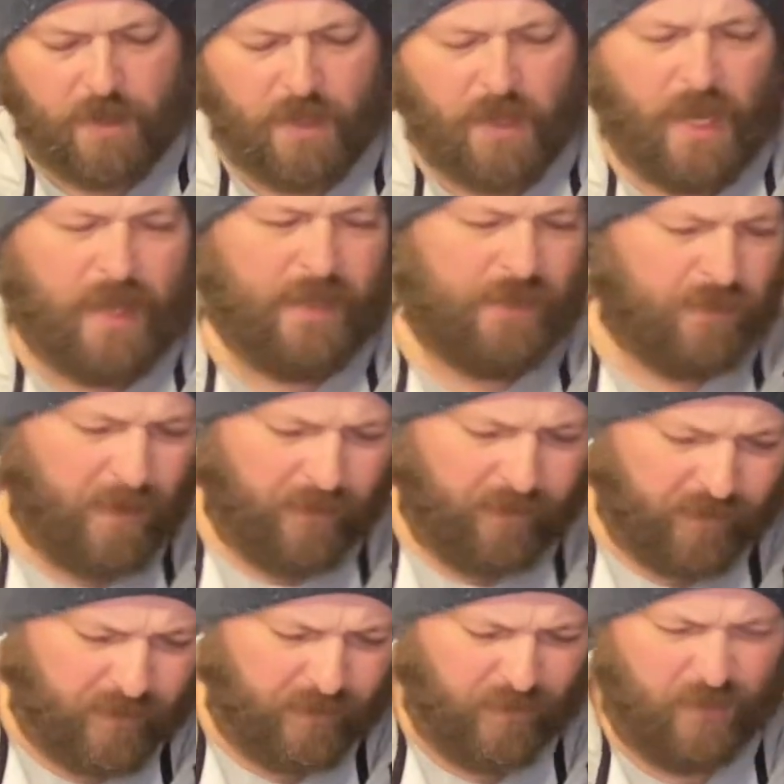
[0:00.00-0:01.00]
think it's about
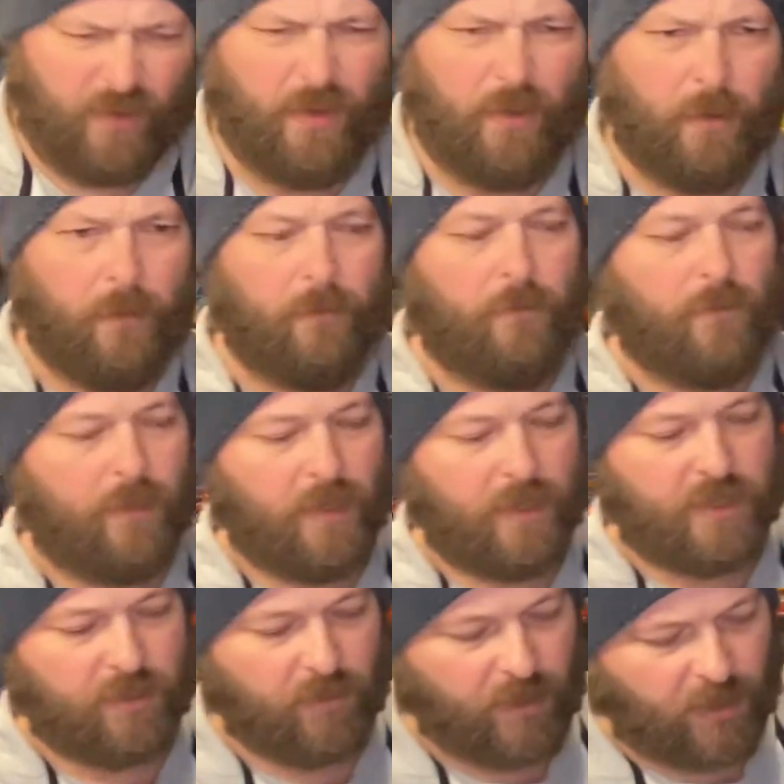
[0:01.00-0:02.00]
52. I think
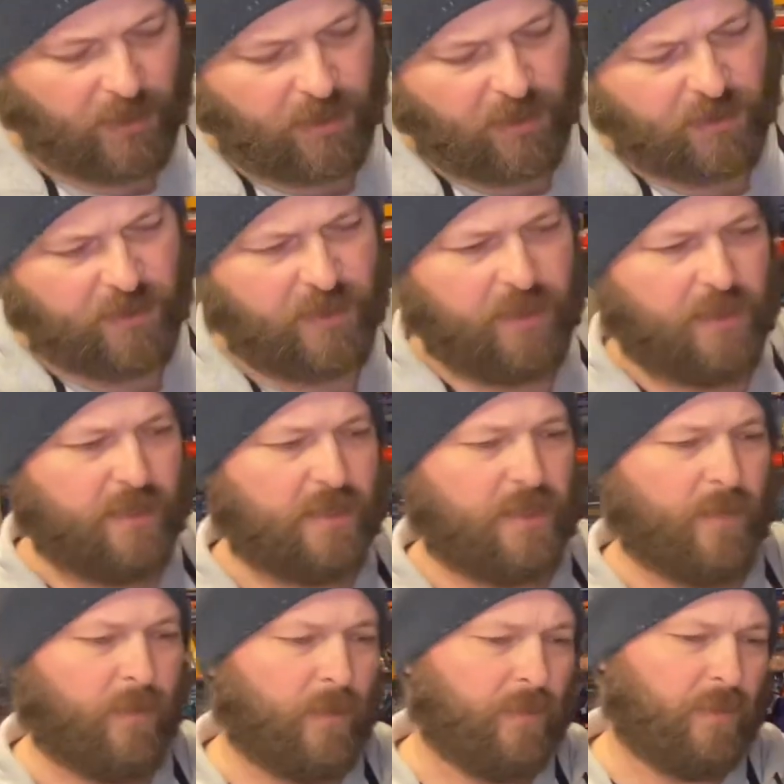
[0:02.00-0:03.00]
is what it gets. It's
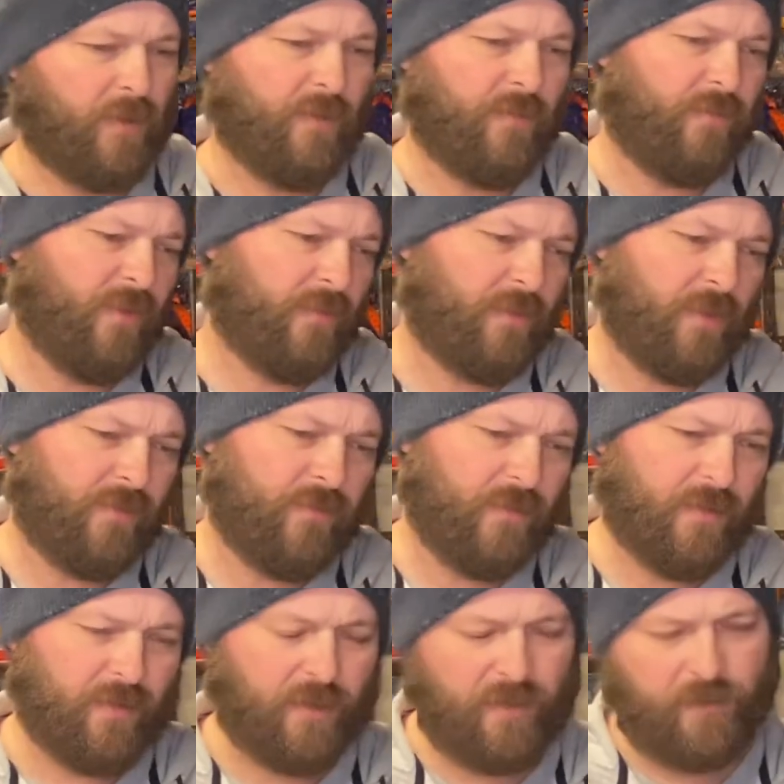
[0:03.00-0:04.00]
somewhere between
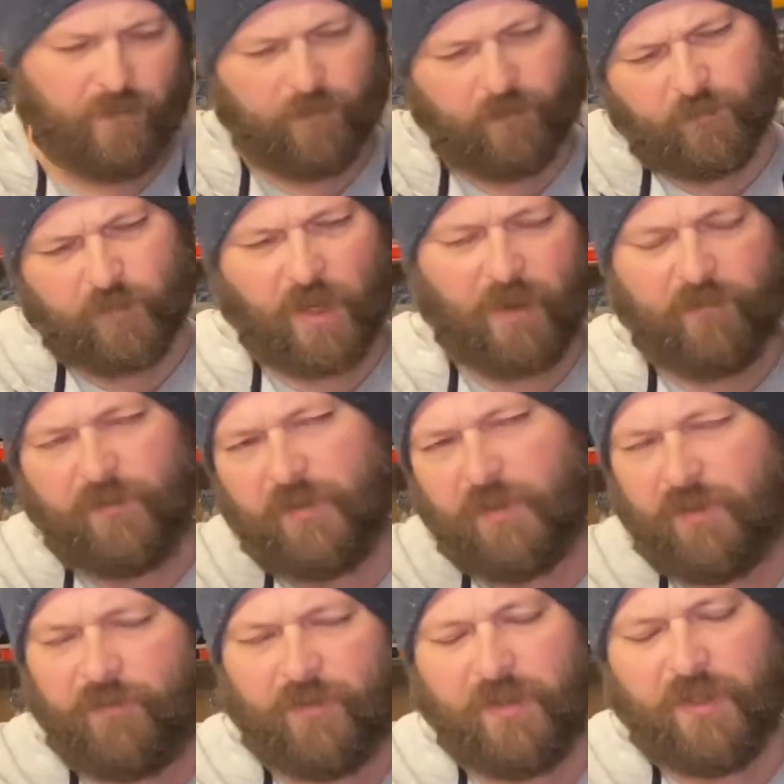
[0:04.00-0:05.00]
50, probably 50
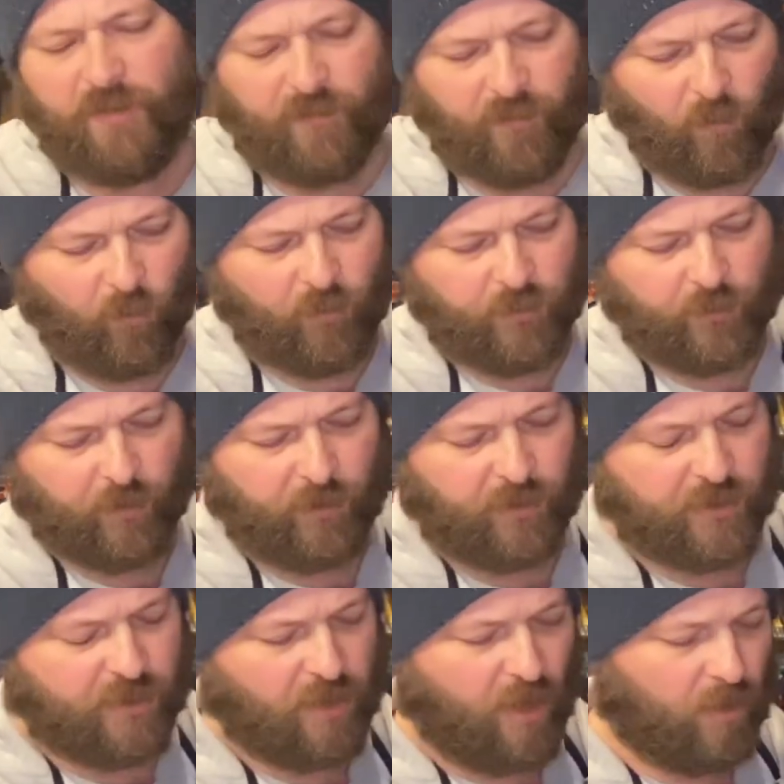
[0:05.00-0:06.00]
to 54 is where the
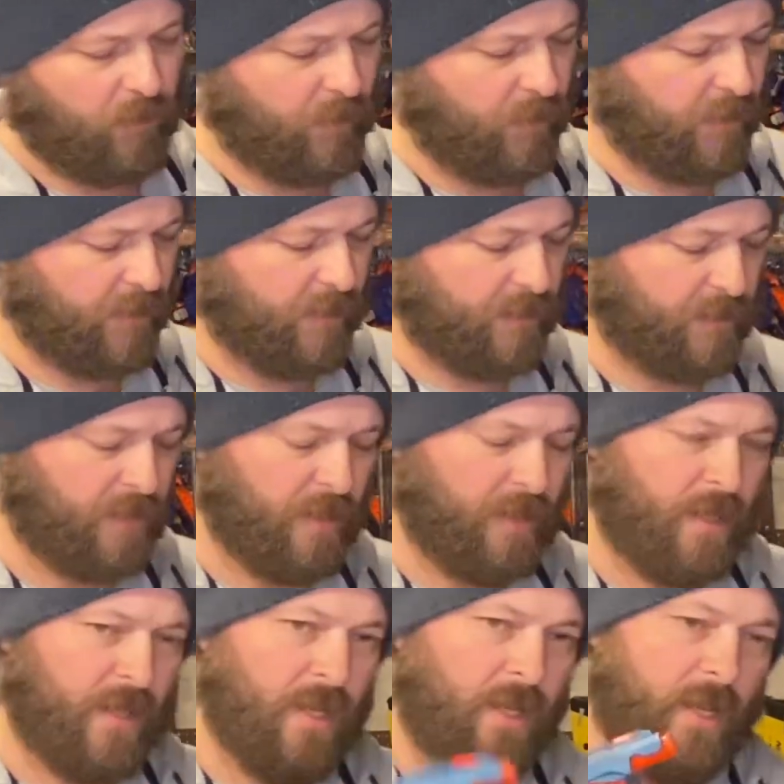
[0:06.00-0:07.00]
stock one is.
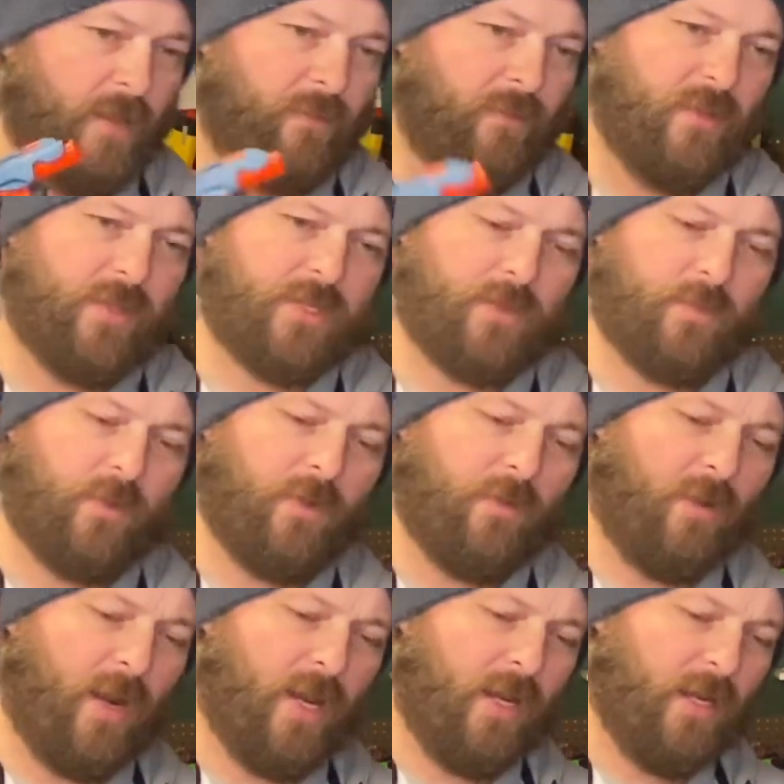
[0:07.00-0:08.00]
And this one
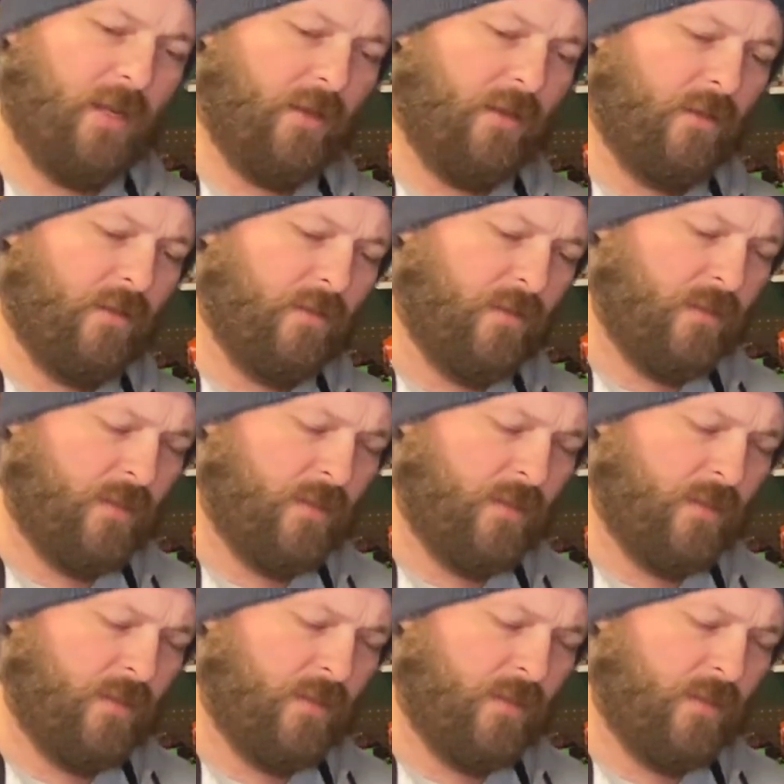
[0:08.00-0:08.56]
right here,